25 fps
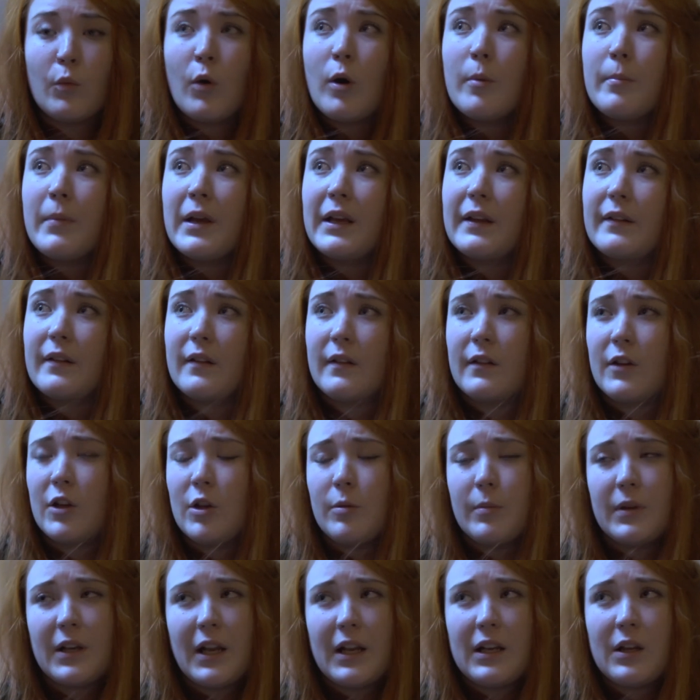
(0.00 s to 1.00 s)
what makes us
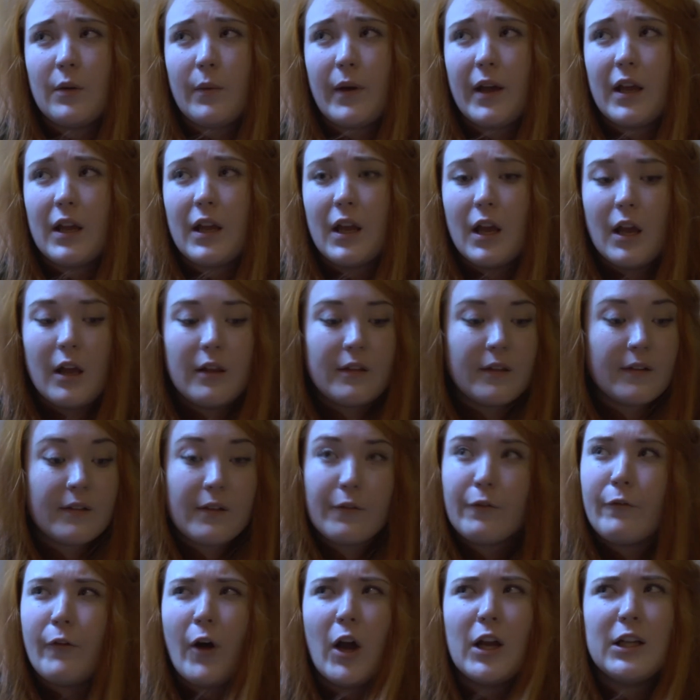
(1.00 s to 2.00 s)
human anyway. There's a
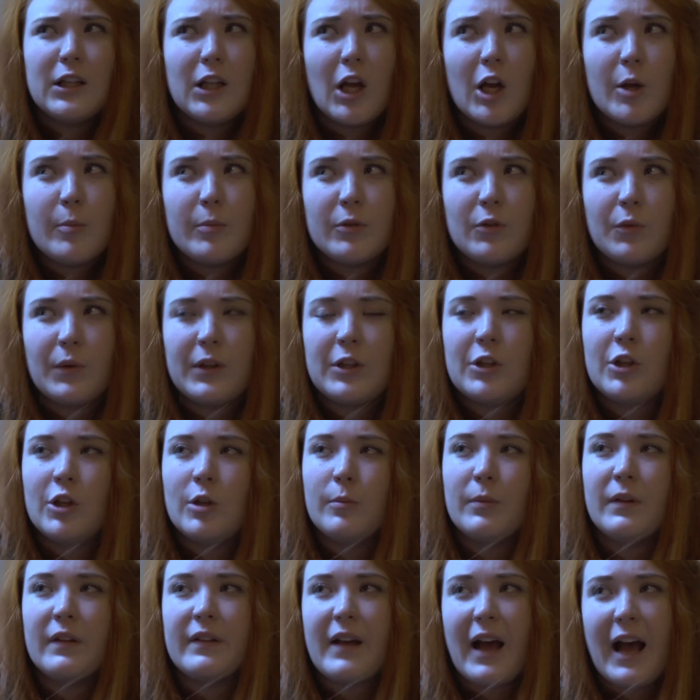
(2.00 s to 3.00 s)
fine line between
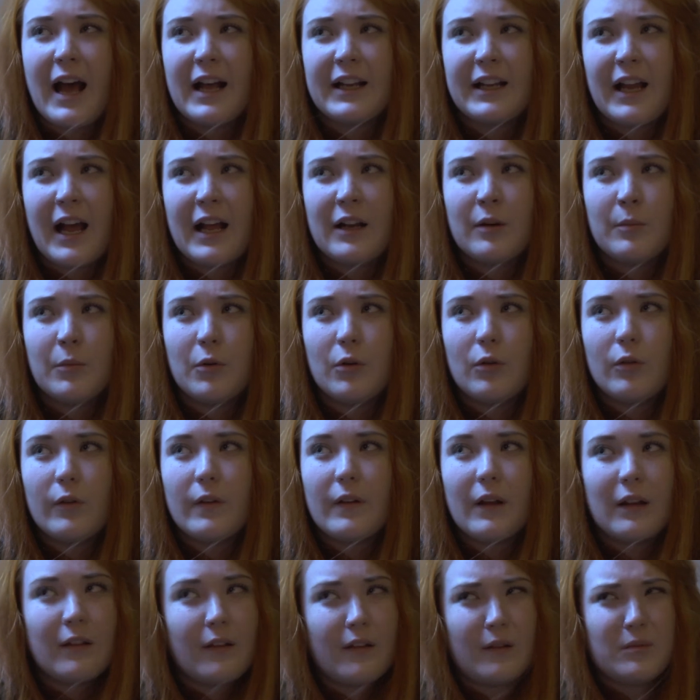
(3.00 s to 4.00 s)
humans and animals,
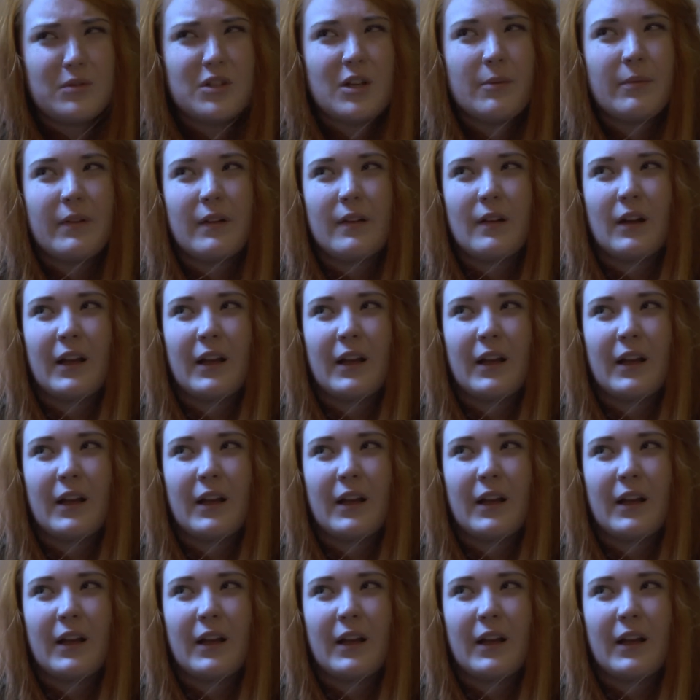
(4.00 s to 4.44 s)
and sometimes it's